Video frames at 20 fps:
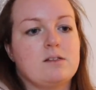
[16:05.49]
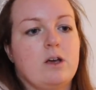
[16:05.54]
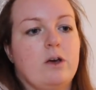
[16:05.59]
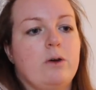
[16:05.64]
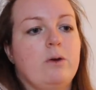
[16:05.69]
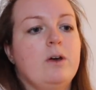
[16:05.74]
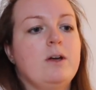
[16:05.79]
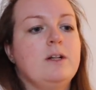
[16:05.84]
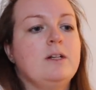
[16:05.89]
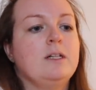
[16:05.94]

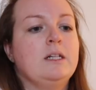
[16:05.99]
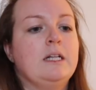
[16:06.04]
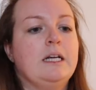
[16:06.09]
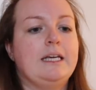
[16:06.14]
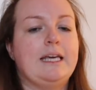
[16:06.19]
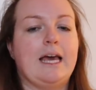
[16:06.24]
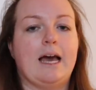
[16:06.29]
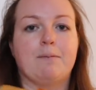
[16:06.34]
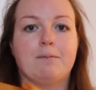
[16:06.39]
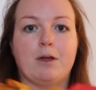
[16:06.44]
So
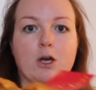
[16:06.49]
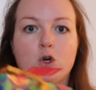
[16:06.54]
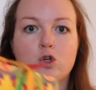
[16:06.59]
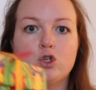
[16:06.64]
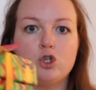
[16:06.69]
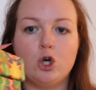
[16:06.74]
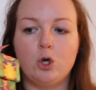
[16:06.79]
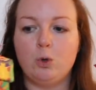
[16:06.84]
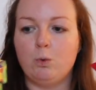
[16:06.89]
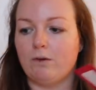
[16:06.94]
yeah, I
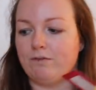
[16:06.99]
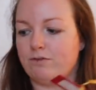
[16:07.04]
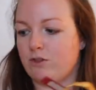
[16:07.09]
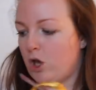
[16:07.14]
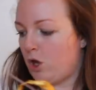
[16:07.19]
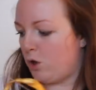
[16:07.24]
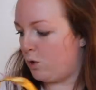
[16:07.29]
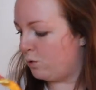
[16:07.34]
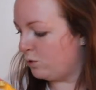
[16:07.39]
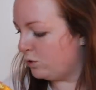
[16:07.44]
got two of
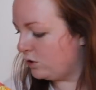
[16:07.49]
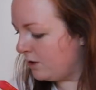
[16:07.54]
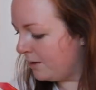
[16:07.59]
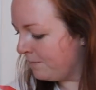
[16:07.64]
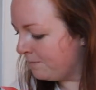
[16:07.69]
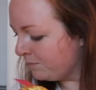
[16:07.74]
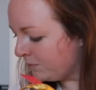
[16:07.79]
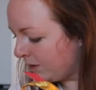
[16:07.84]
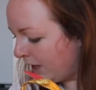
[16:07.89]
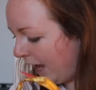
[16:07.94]
those.
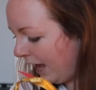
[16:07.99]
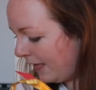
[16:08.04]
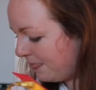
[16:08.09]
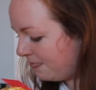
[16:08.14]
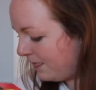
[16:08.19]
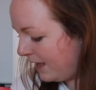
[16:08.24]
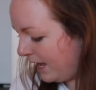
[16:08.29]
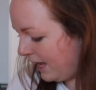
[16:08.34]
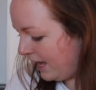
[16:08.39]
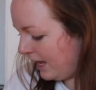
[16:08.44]

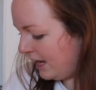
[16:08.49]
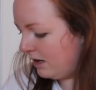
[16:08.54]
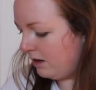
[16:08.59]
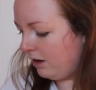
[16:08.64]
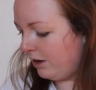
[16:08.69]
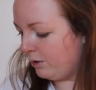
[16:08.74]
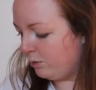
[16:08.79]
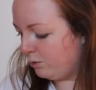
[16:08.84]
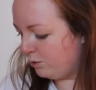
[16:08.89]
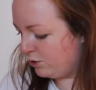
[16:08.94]
And then
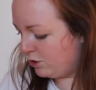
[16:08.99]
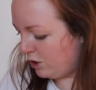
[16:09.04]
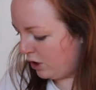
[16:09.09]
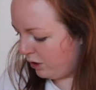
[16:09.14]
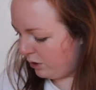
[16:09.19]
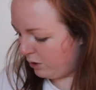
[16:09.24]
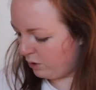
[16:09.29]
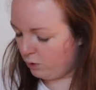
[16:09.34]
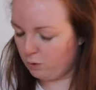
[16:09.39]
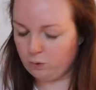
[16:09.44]
I
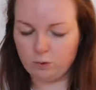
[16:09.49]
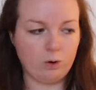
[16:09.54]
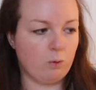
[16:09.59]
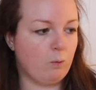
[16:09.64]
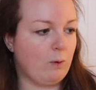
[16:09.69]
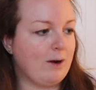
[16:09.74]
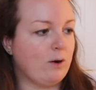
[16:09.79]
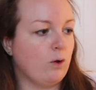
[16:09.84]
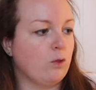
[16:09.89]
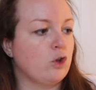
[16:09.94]
also
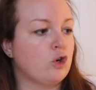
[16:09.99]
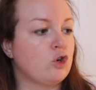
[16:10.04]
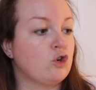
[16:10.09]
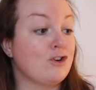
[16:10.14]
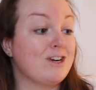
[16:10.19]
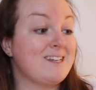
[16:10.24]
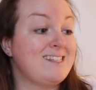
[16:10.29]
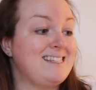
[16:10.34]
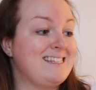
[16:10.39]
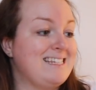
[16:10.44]
went on the
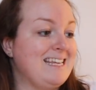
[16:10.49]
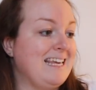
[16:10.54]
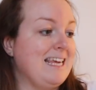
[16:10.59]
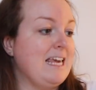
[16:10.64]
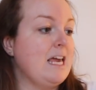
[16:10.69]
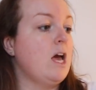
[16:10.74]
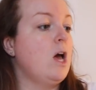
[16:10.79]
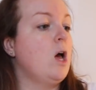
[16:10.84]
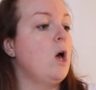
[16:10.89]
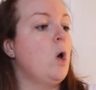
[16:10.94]

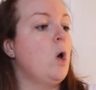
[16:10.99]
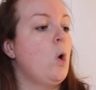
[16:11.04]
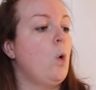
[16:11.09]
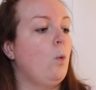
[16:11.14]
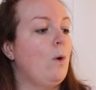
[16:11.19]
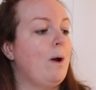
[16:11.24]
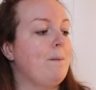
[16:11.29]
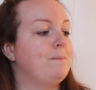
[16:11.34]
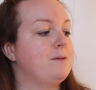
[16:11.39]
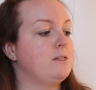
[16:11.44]
Christy
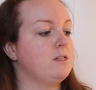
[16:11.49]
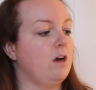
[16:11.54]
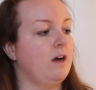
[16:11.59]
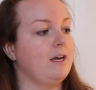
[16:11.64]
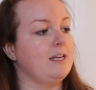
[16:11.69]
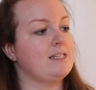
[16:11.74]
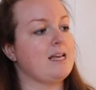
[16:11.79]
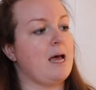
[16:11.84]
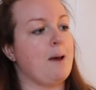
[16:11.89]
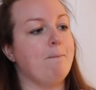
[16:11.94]

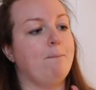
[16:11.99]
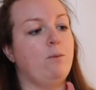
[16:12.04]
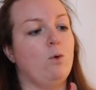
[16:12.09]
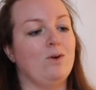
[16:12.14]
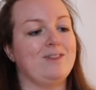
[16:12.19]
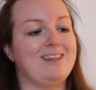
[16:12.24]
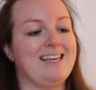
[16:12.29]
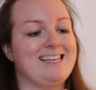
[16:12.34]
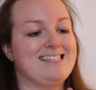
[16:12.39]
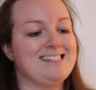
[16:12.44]
website and
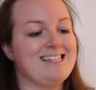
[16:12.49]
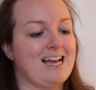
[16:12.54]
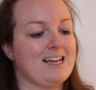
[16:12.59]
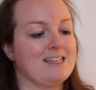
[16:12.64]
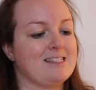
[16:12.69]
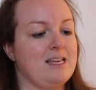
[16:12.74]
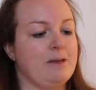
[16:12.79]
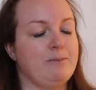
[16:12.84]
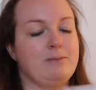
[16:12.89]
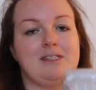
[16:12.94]
bought the
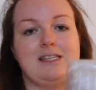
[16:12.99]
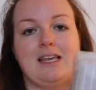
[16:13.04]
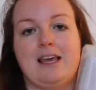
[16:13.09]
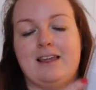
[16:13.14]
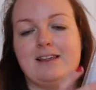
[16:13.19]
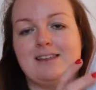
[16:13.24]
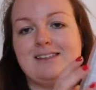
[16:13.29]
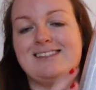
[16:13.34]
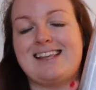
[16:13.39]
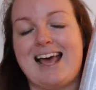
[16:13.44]
exact same
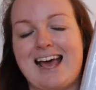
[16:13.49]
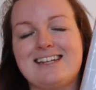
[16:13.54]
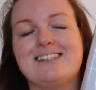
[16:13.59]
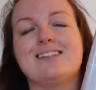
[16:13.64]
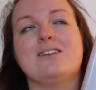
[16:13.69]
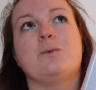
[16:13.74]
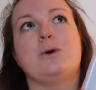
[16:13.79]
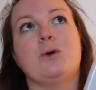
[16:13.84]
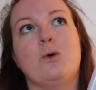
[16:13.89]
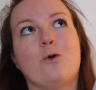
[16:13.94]
set
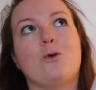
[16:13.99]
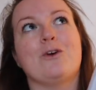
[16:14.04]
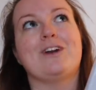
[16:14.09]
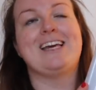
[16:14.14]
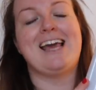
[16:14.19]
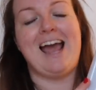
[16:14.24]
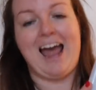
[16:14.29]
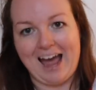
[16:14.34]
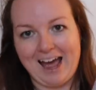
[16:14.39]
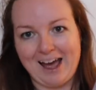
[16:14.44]
that we
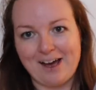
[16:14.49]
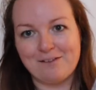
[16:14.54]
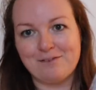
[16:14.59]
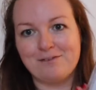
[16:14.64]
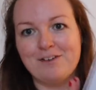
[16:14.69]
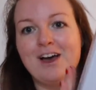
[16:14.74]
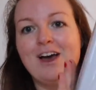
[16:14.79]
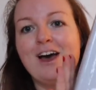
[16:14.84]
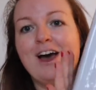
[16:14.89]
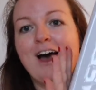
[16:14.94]
already
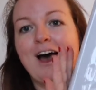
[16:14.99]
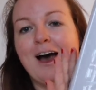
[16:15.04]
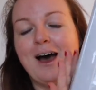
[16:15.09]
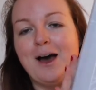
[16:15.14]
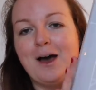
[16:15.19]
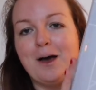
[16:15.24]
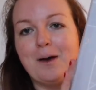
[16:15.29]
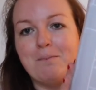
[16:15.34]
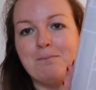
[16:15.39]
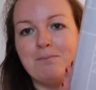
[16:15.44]
have,
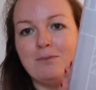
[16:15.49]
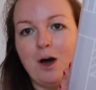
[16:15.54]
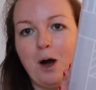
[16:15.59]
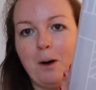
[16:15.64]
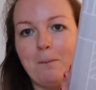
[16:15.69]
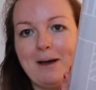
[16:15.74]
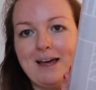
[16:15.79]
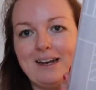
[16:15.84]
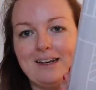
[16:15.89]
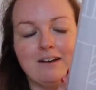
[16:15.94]
um,
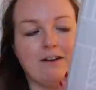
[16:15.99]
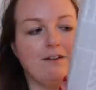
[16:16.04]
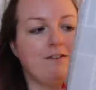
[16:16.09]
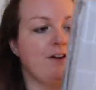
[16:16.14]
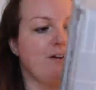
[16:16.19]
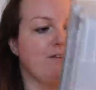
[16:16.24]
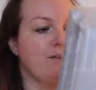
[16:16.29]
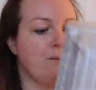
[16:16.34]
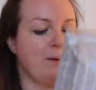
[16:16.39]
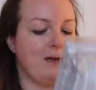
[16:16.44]
our bedding, our
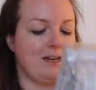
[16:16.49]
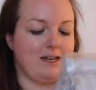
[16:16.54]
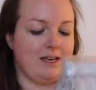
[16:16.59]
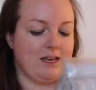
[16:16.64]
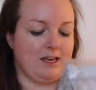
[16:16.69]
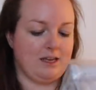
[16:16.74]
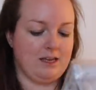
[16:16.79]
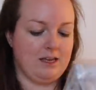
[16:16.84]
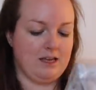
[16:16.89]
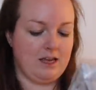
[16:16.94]
favourite
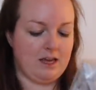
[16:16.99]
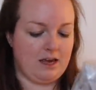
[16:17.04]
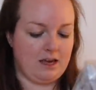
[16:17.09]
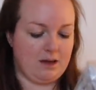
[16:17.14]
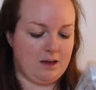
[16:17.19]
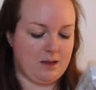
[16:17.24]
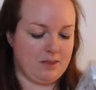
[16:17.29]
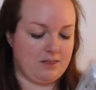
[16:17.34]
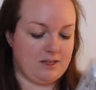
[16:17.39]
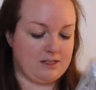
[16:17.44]
bedding.
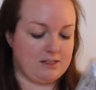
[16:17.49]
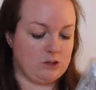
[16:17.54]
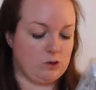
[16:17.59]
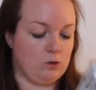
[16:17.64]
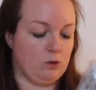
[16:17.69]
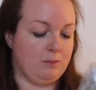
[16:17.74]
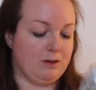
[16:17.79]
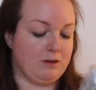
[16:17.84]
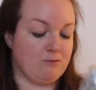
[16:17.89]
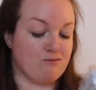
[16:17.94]
Uh, this is
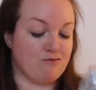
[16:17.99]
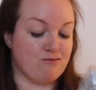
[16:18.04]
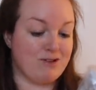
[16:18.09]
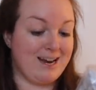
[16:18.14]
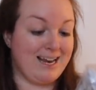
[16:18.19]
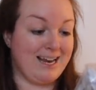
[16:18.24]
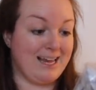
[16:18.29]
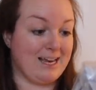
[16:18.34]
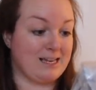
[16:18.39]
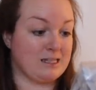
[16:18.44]
normally
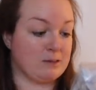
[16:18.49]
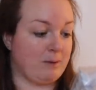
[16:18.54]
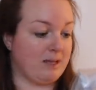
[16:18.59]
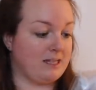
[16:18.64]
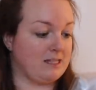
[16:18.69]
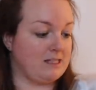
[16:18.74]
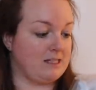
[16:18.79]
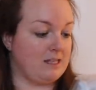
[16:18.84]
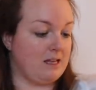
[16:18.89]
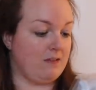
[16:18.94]
really
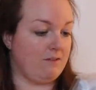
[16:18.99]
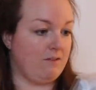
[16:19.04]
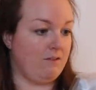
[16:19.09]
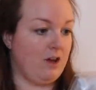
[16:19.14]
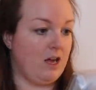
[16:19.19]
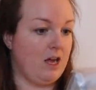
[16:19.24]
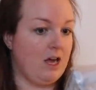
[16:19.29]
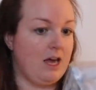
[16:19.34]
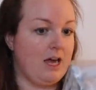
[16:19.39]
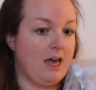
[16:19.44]
expensive.
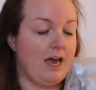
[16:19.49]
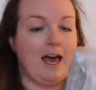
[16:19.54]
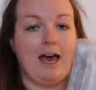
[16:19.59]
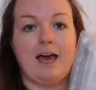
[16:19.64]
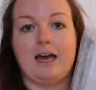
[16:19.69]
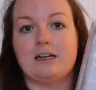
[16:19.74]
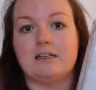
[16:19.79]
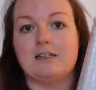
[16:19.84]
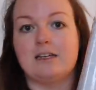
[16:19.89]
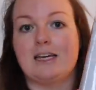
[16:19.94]

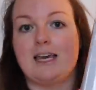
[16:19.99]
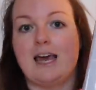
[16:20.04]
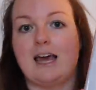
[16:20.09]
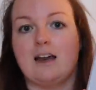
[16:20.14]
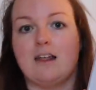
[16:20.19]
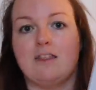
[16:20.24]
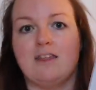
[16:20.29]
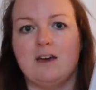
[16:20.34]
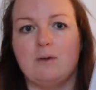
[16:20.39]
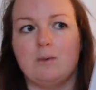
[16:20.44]
And
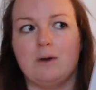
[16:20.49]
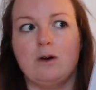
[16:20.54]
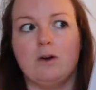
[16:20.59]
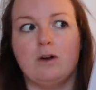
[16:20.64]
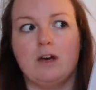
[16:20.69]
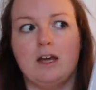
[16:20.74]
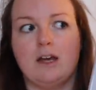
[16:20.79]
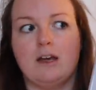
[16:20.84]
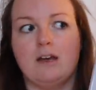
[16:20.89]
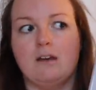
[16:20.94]
again, I think we
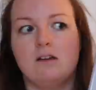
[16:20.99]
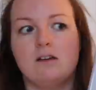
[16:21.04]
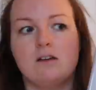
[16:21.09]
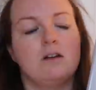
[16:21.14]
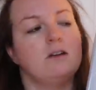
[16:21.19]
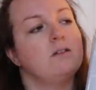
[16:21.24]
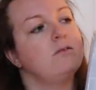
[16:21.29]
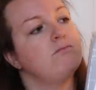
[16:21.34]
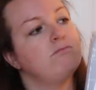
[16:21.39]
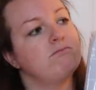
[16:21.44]
got it,
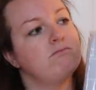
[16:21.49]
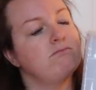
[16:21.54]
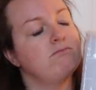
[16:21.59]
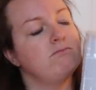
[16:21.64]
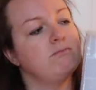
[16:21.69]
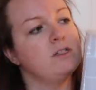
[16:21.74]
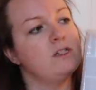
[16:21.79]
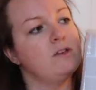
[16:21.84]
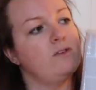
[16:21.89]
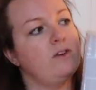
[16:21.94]

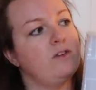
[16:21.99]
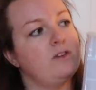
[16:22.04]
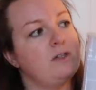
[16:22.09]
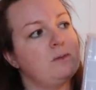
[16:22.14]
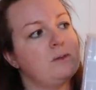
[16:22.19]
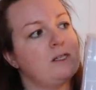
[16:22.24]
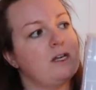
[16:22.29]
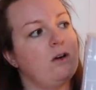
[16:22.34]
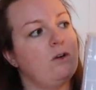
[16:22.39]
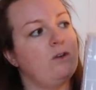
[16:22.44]
was it
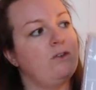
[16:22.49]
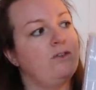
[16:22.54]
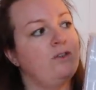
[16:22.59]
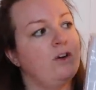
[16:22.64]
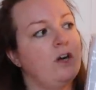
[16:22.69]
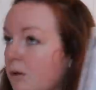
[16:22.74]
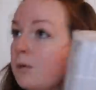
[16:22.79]
50% off?